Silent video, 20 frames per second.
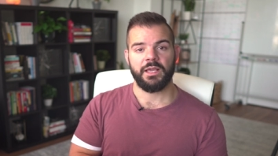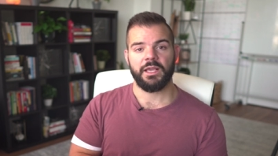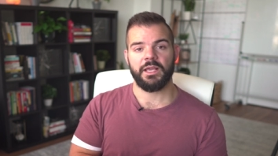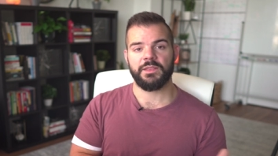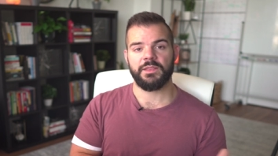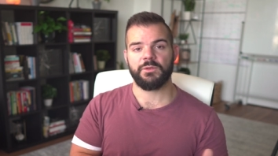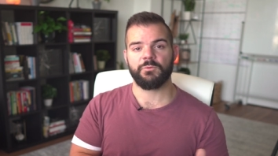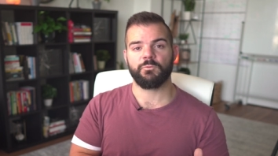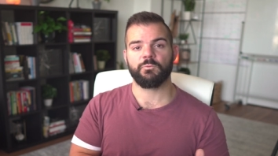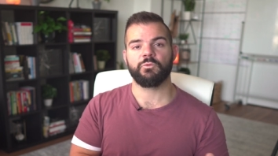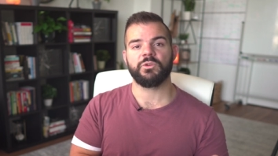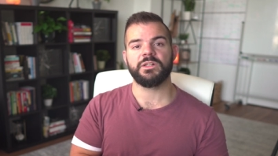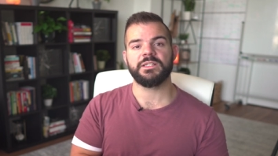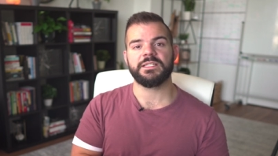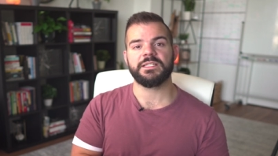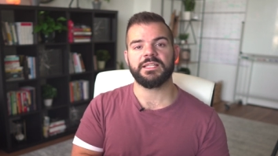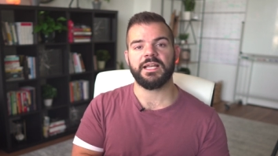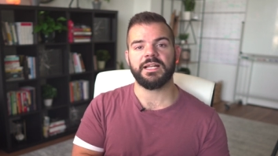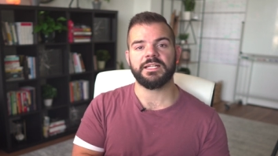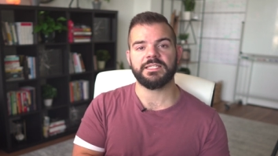And then
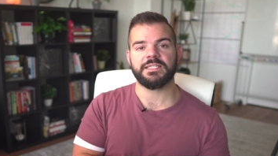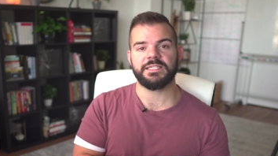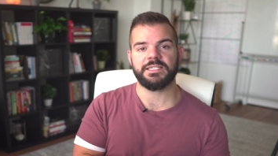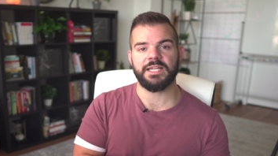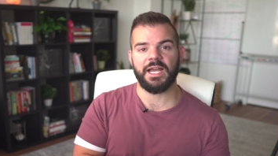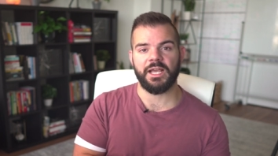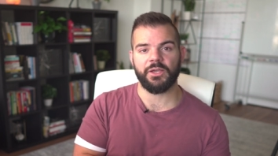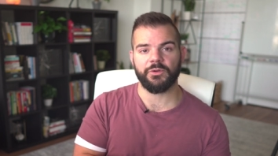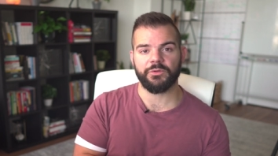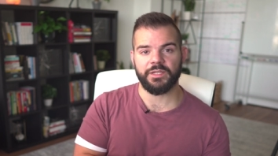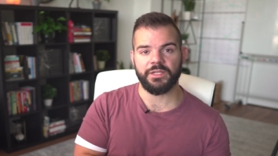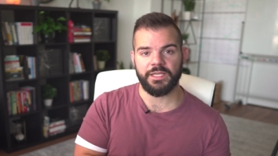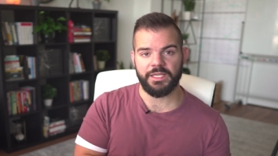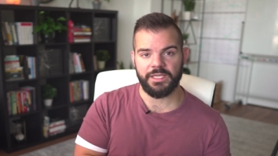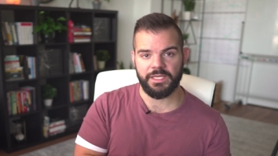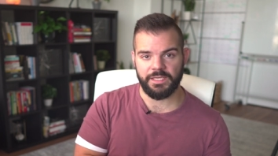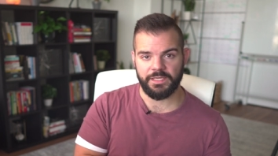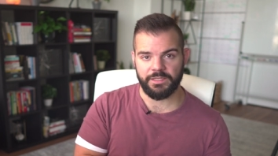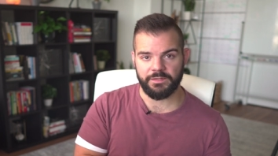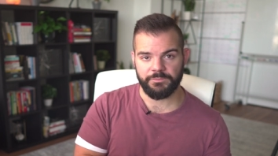once that's dialed
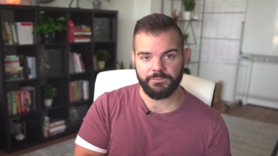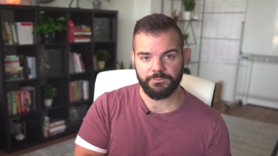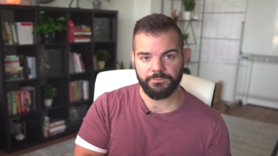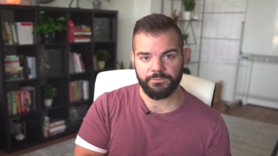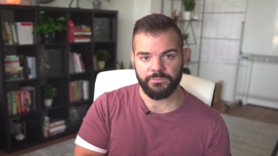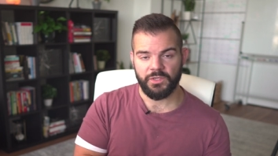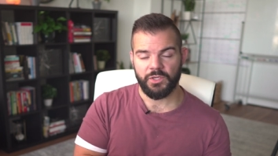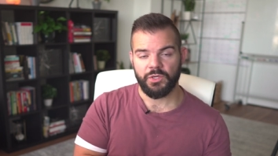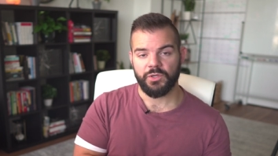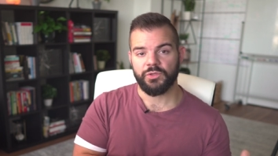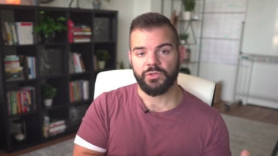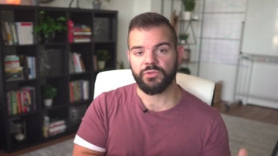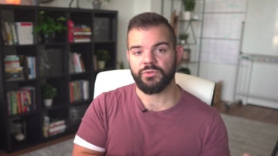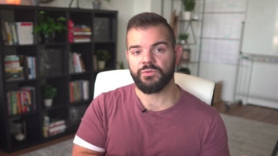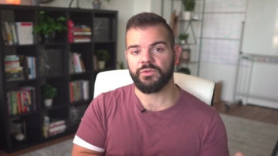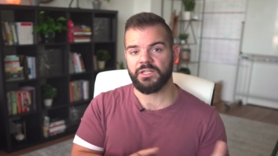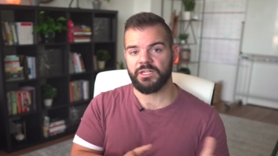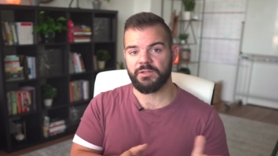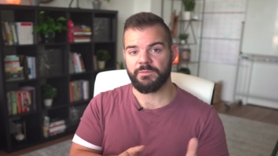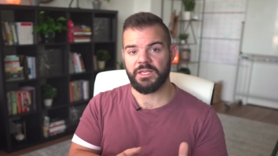in,
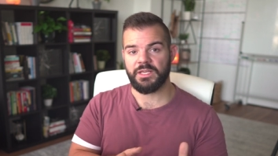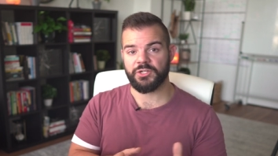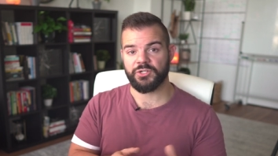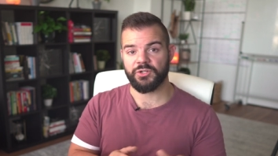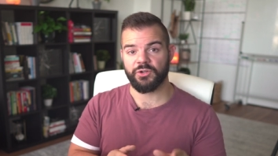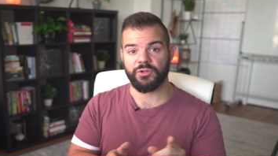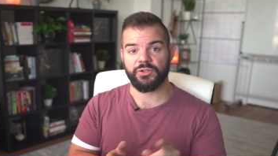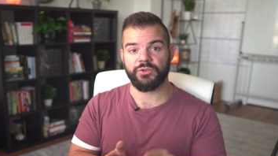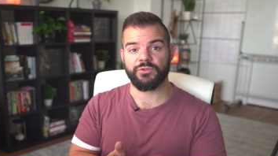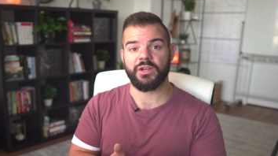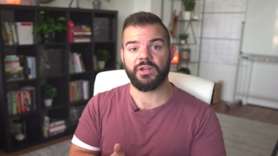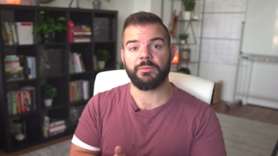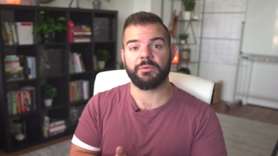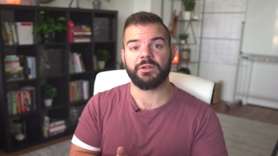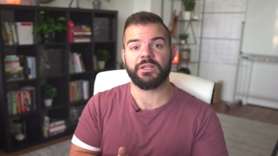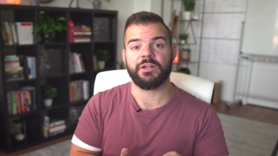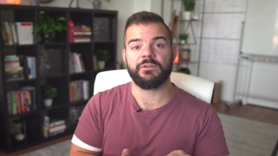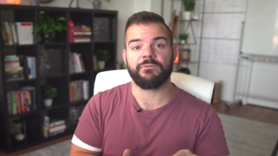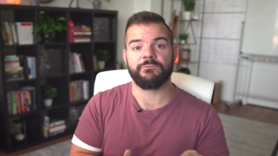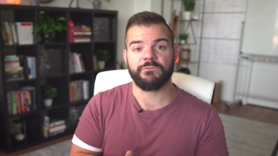you need to make sure you're able
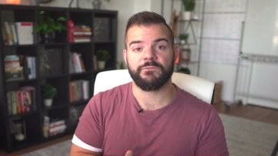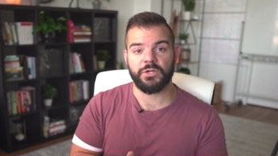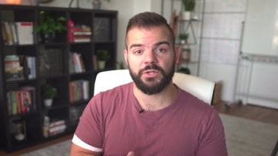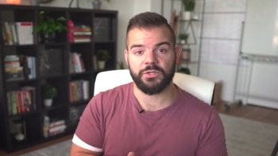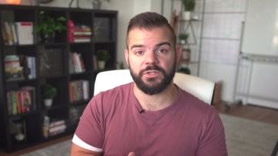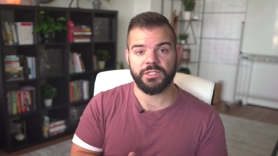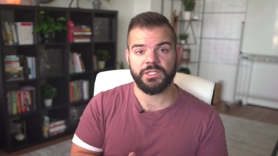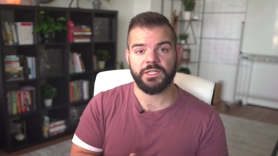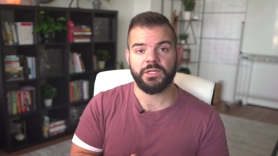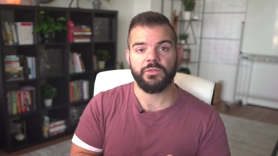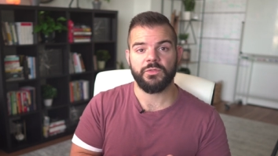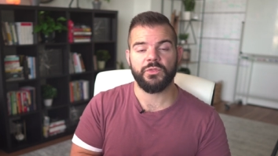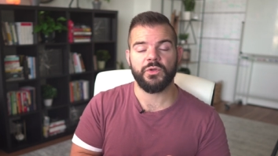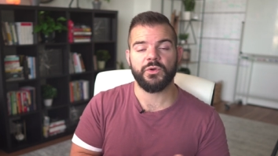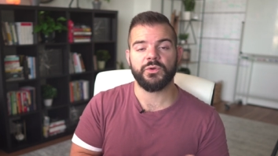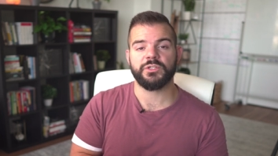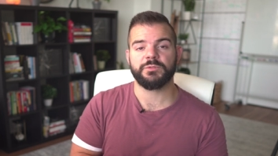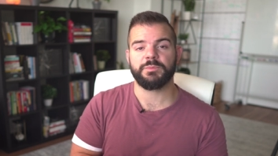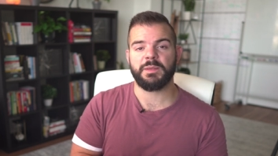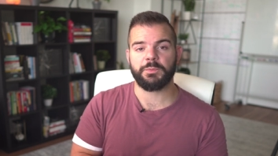to convert
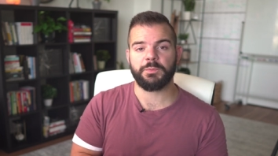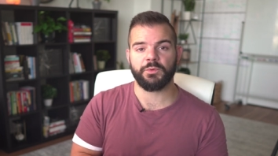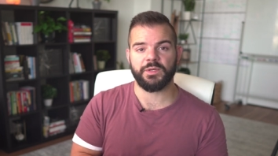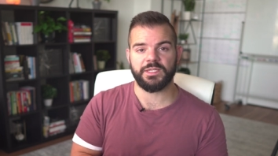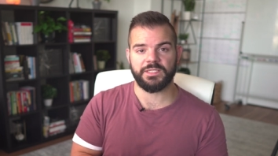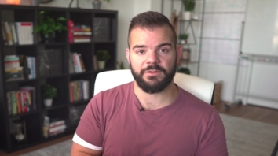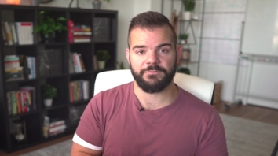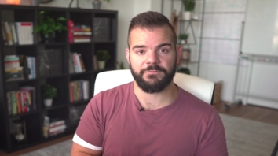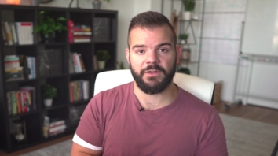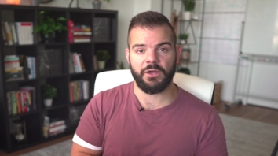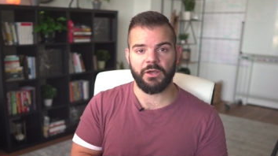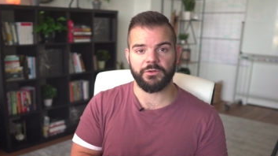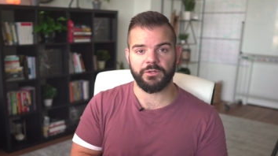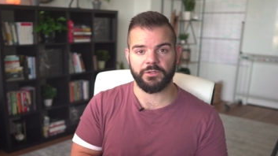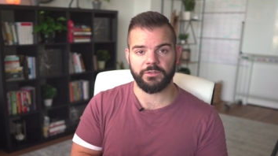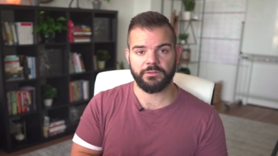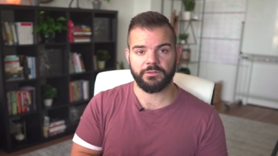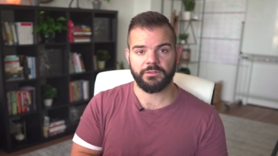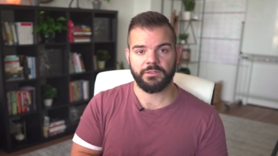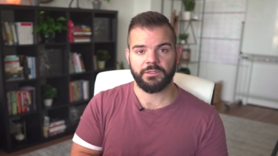those people as the
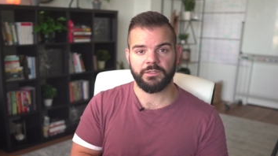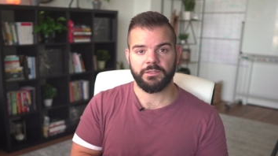founder,